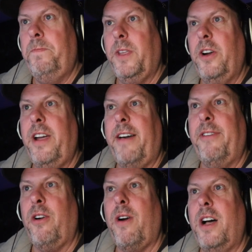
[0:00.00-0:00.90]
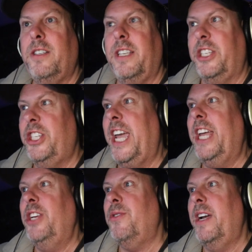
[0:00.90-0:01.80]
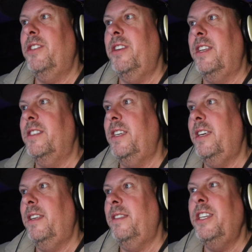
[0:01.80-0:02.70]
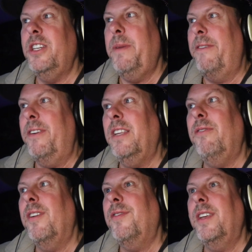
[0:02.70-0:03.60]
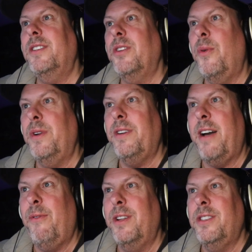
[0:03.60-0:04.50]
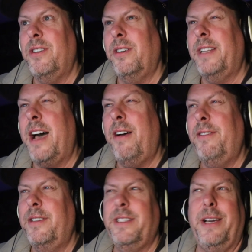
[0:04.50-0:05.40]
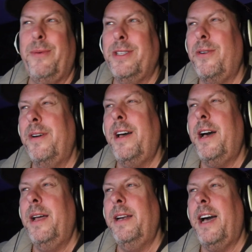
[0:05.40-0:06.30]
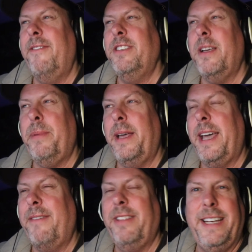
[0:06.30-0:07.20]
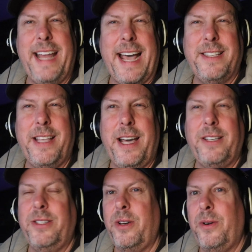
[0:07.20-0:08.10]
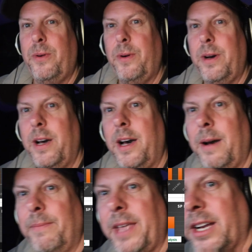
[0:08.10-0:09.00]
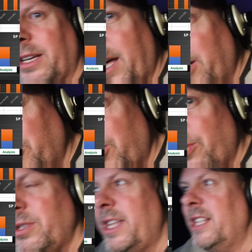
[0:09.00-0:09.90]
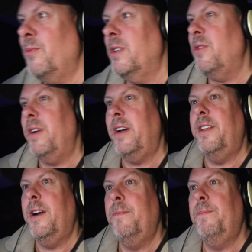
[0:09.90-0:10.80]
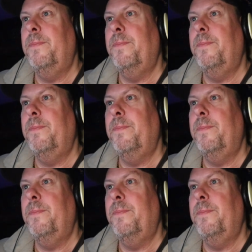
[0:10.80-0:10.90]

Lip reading: Here you have a cross exchange rate, so you can see these should be 50-50. So when you have ones that are down, you're just like, what's going on? Obviously, I'm playing heavily NASDAQ, so that kind of shows that's what's going on there.